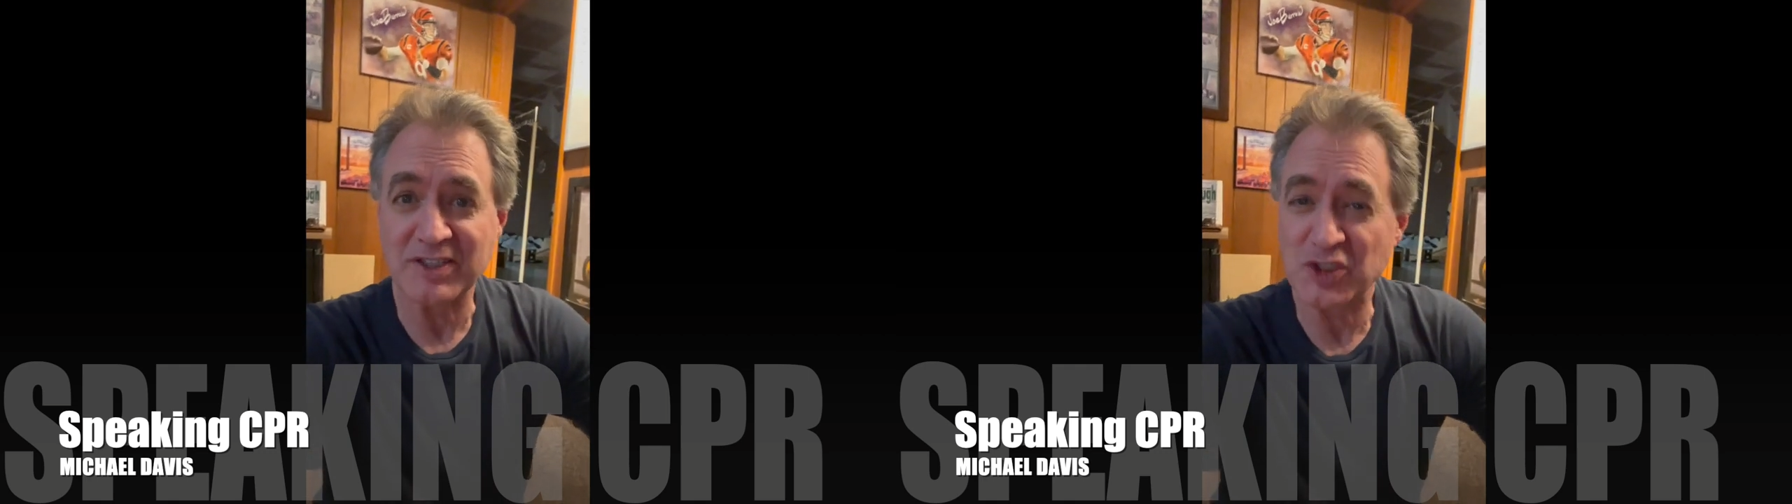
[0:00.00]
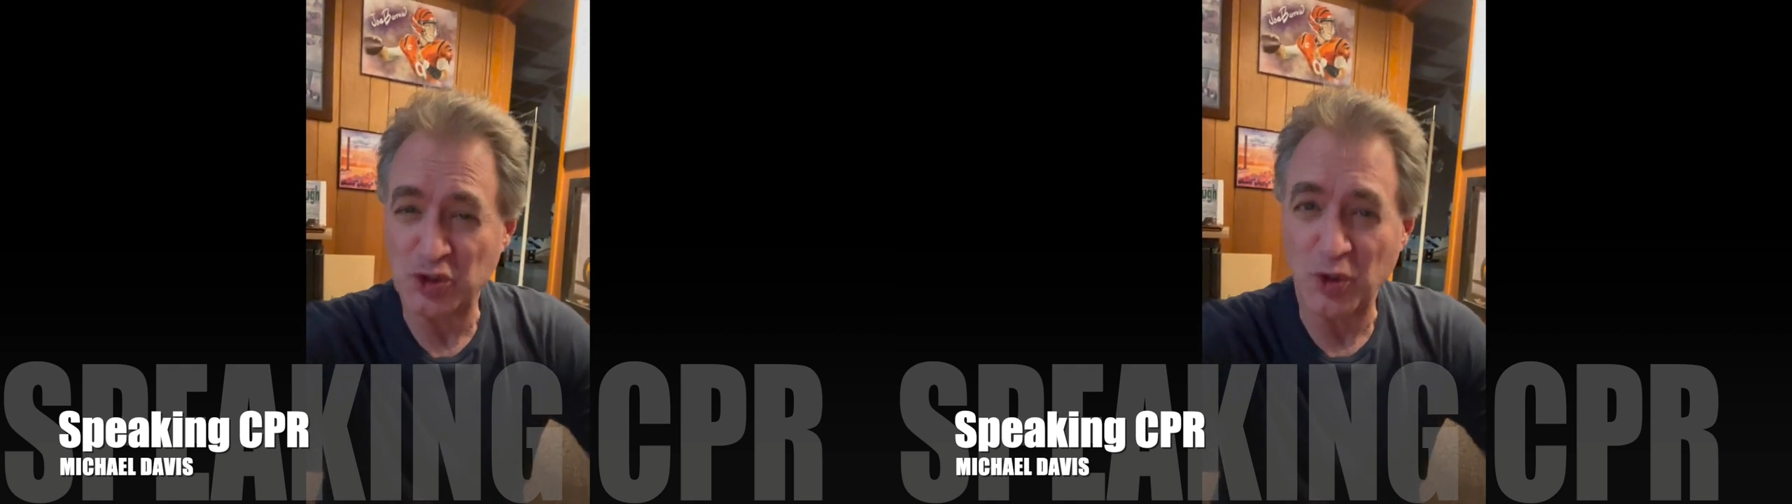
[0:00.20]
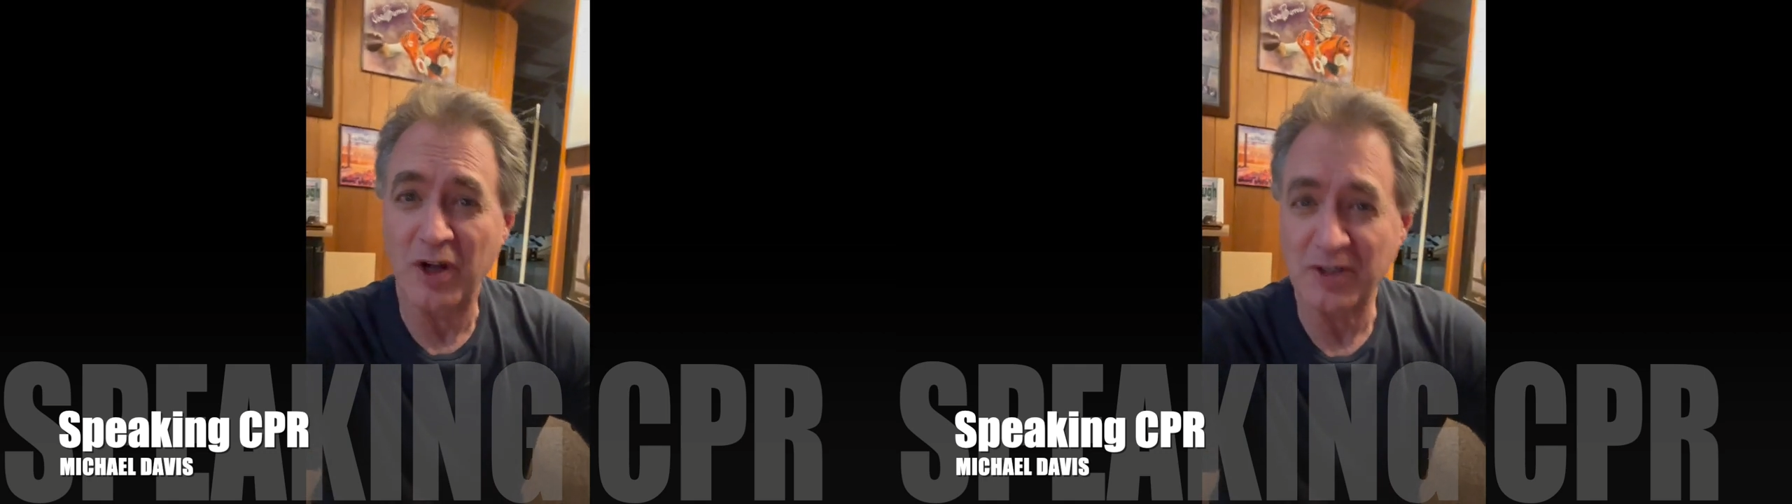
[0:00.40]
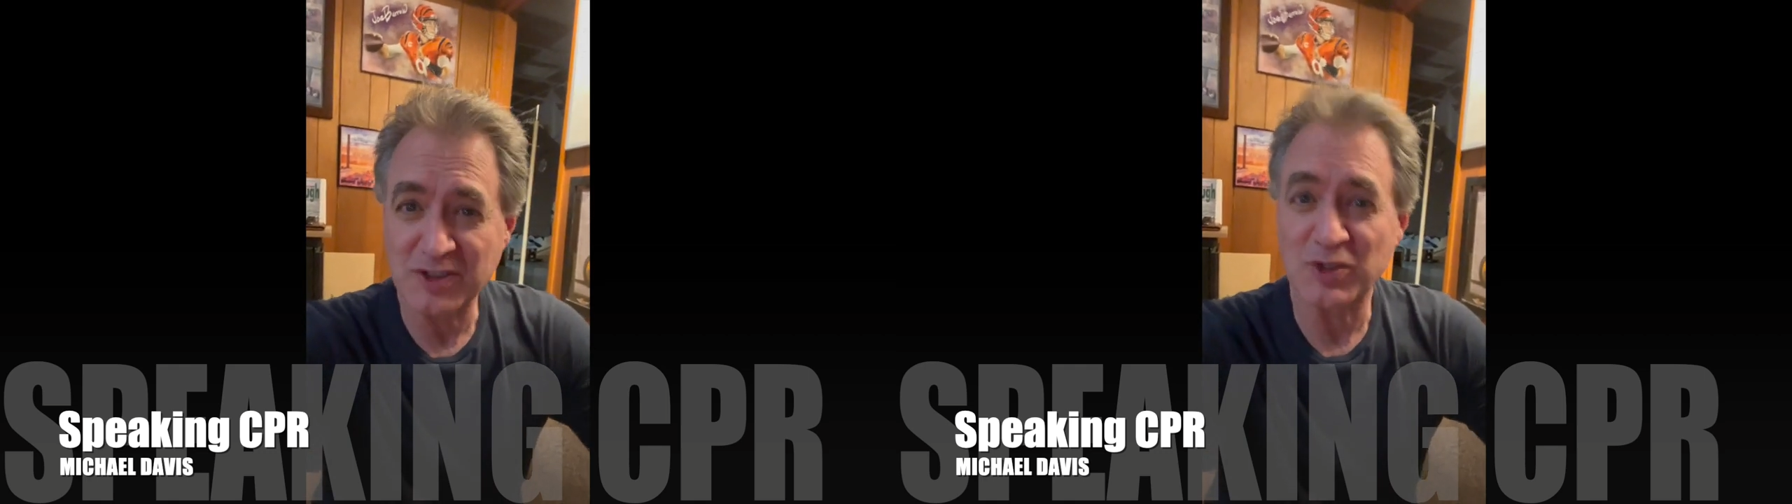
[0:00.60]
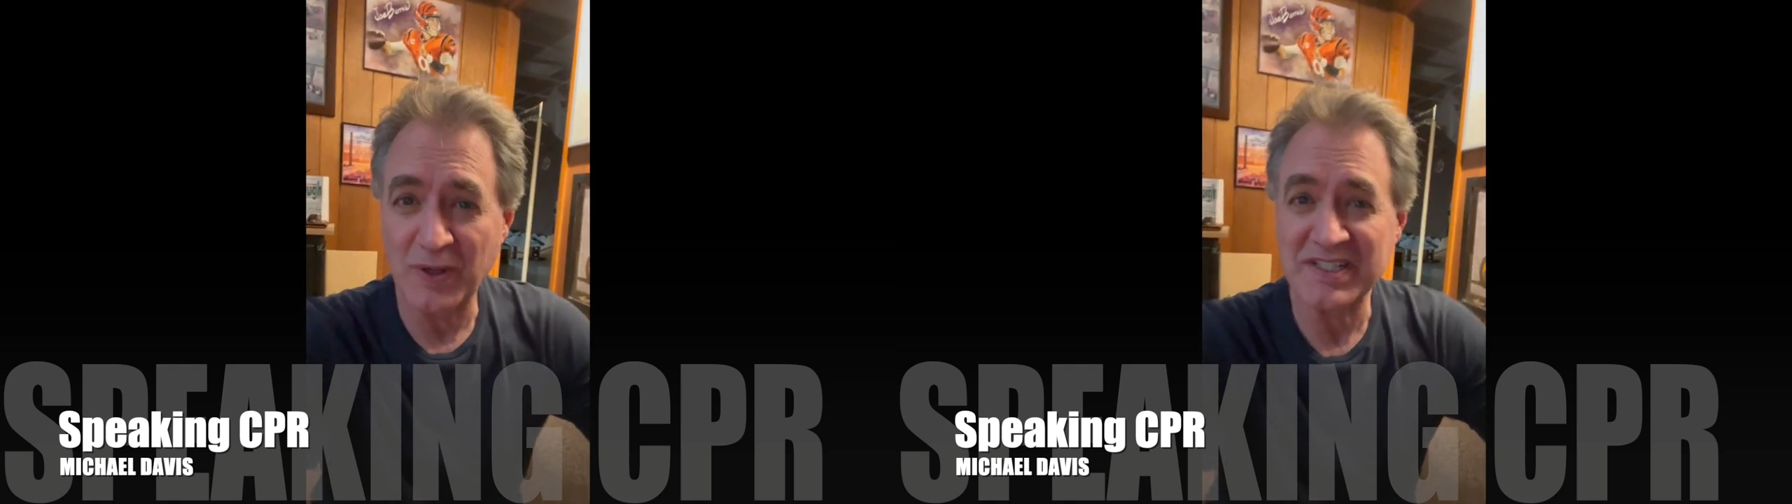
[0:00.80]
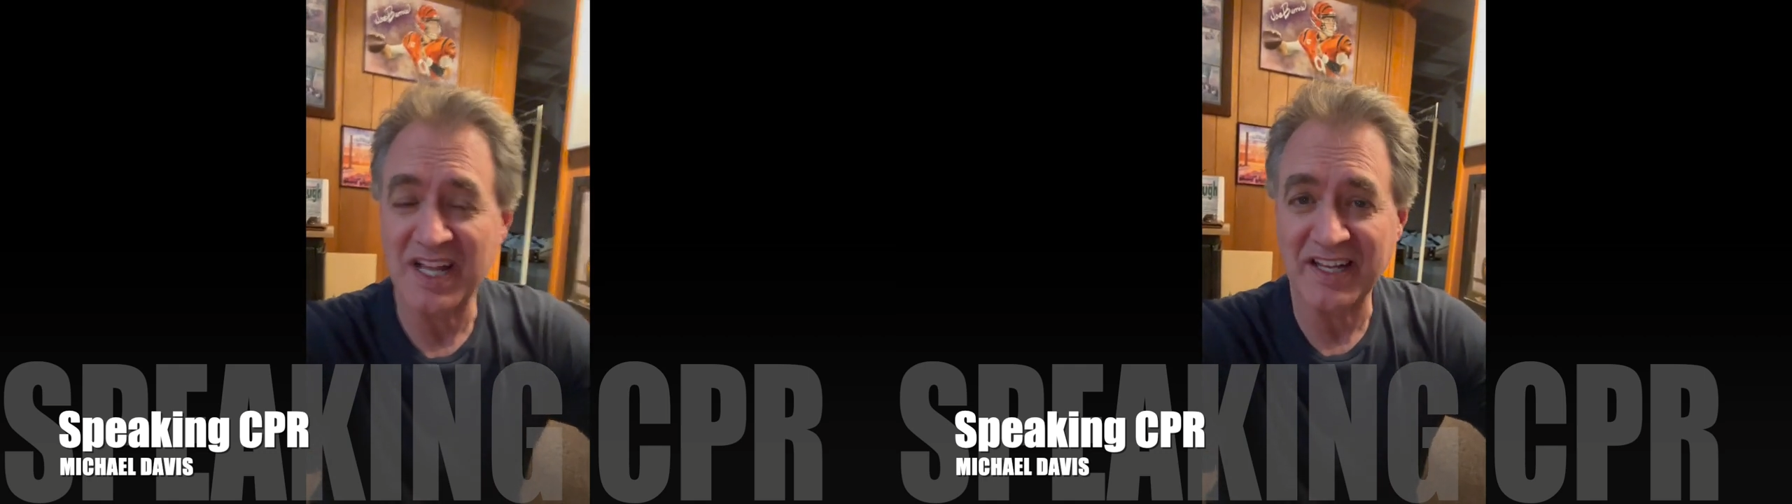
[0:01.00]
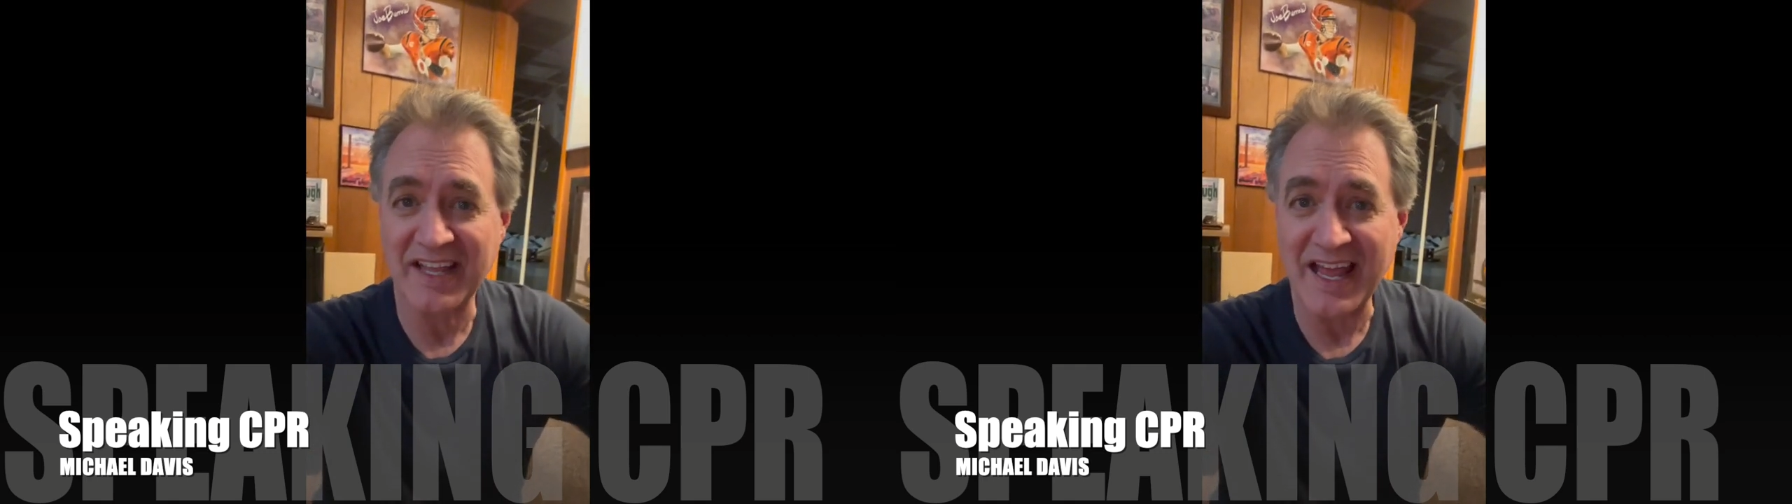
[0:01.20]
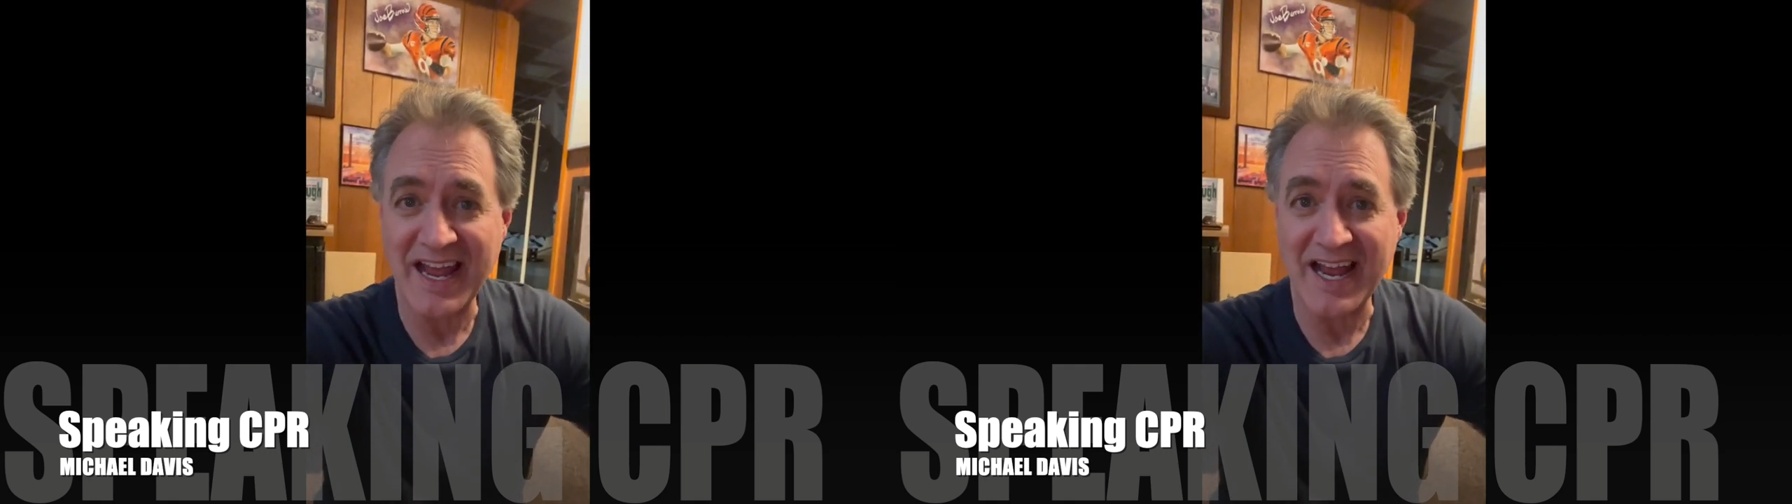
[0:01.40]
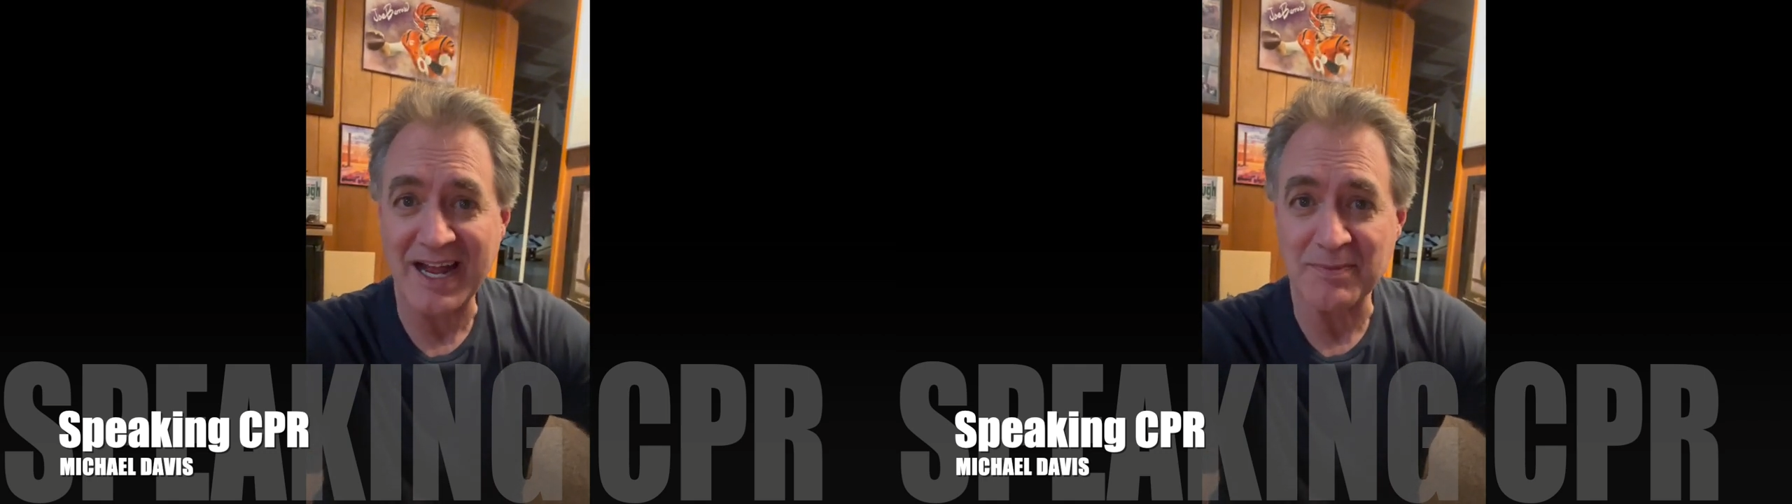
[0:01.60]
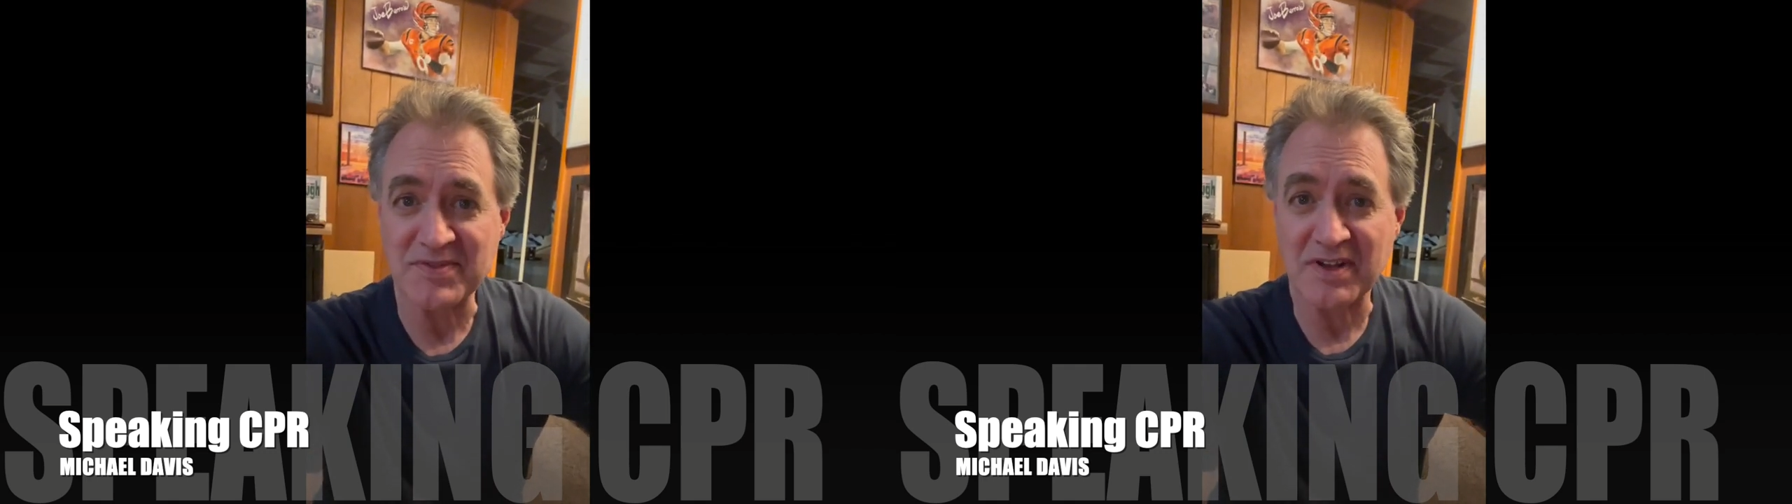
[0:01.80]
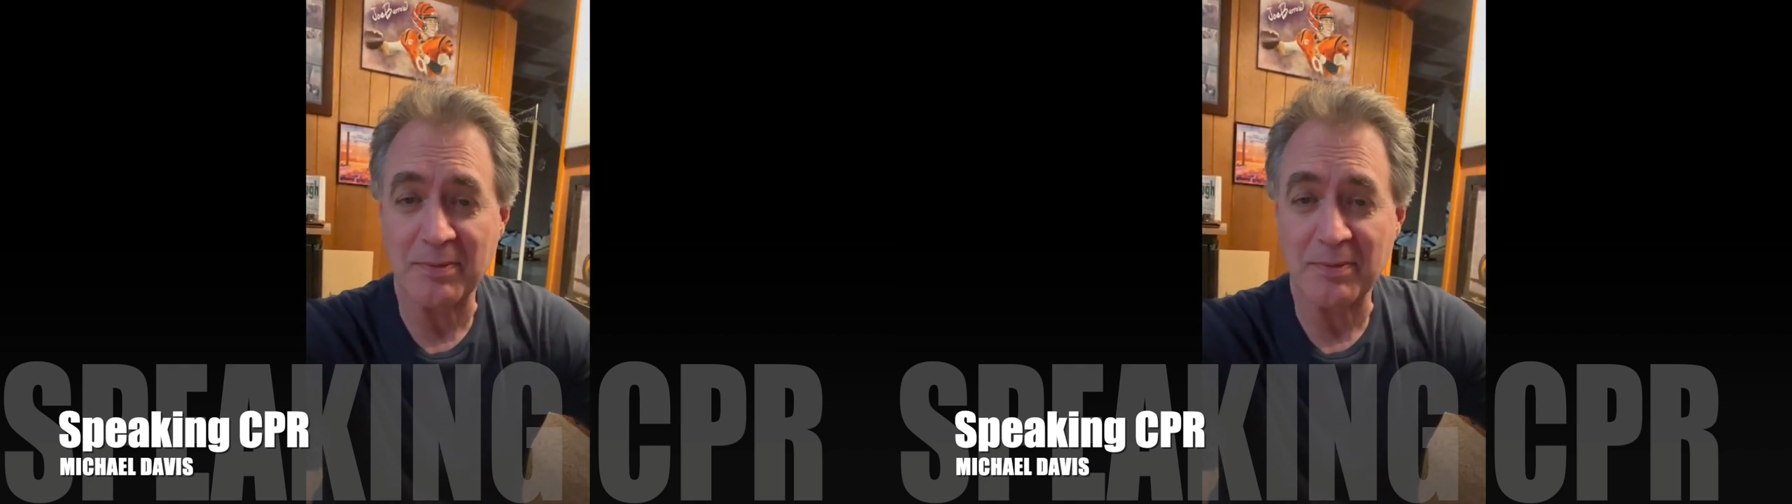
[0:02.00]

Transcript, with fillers: strong storytelling abs